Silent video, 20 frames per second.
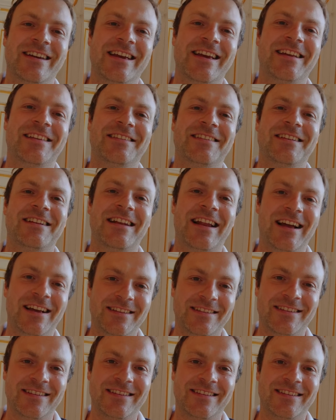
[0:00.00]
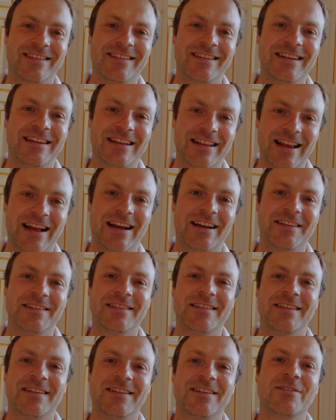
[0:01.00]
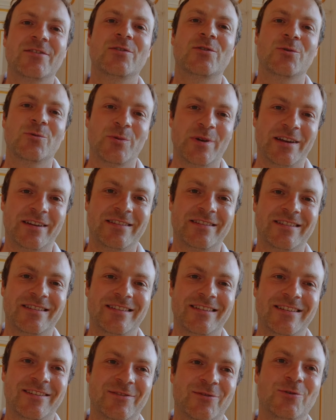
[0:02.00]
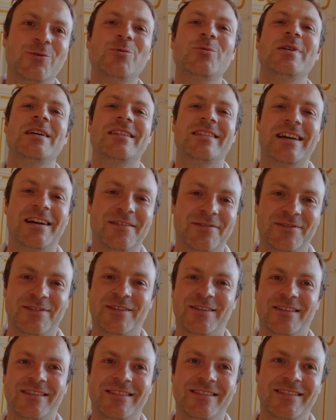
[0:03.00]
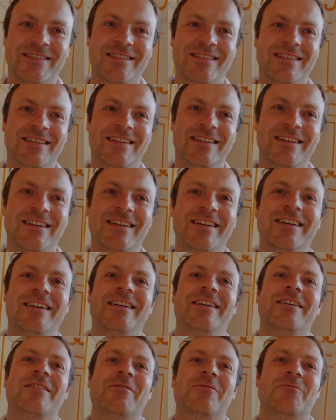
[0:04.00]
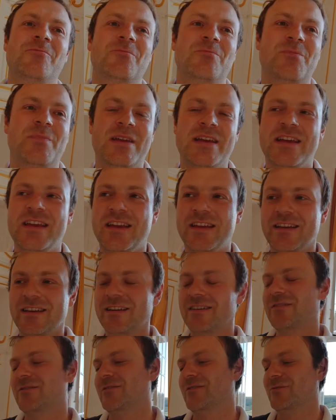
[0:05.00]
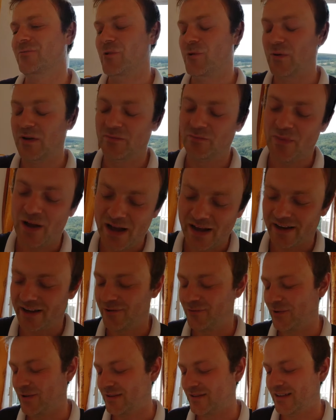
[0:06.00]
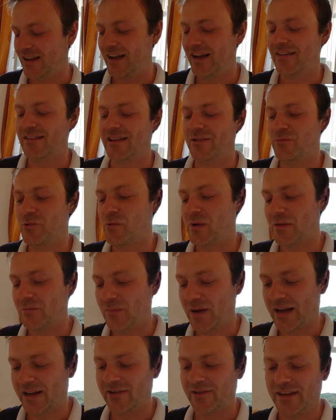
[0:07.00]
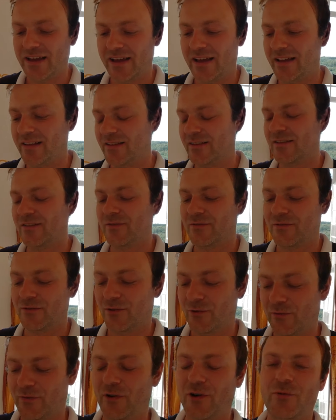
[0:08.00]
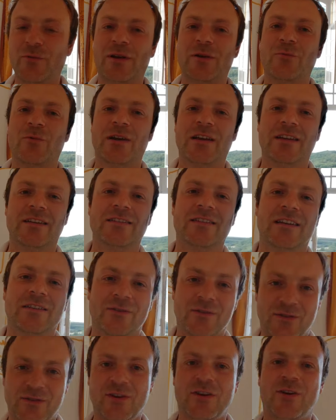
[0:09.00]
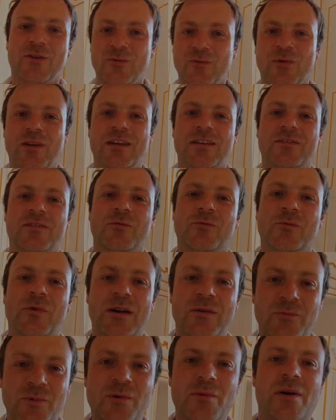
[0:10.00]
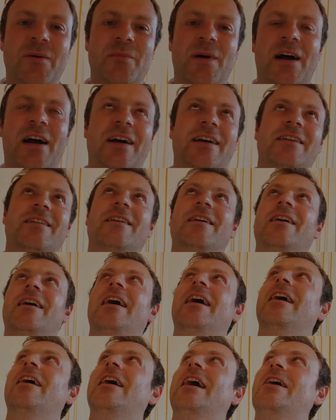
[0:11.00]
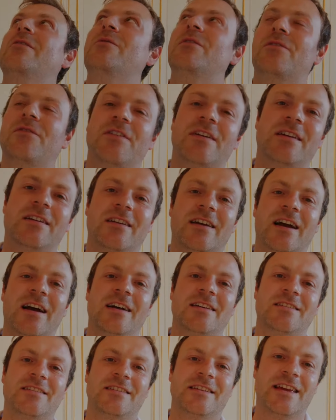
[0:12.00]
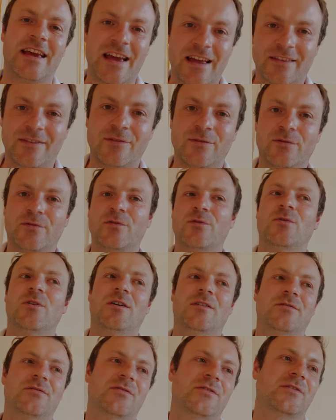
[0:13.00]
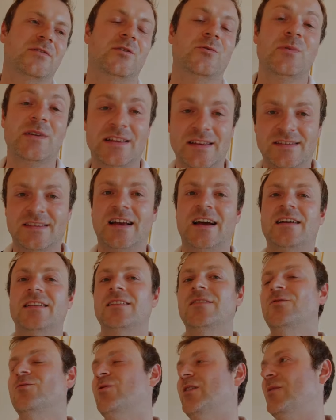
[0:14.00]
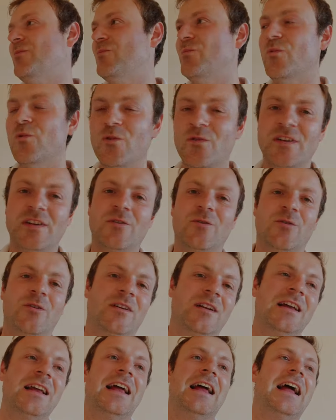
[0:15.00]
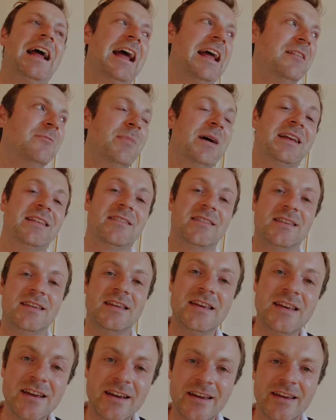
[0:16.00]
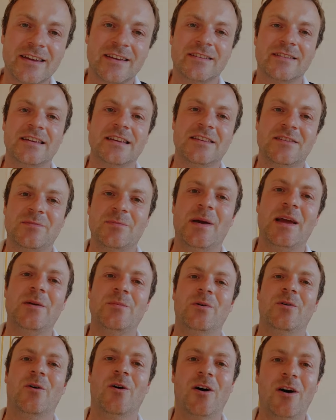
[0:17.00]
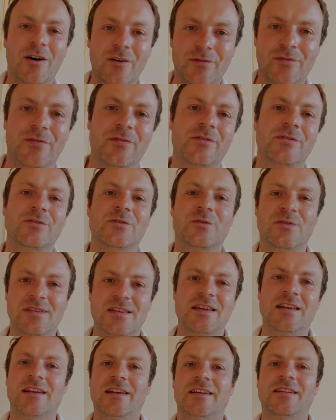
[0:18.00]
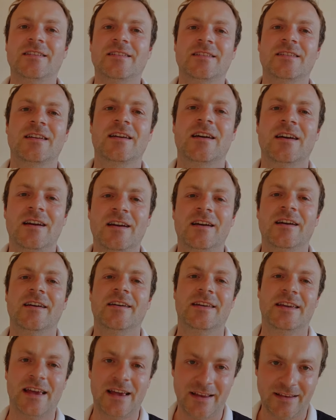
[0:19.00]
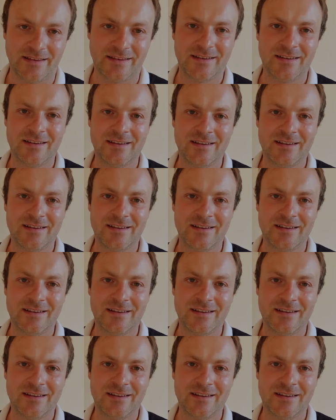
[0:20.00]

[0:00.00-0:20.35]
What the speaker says: It lasted 2 weeks. 2 weeks after, we went back, it was night, and we went back again the following weeks and the second week. So when we were back, everything has again fallen off. So we decided to remove it all. And by tearing this paper off the ceilings, again,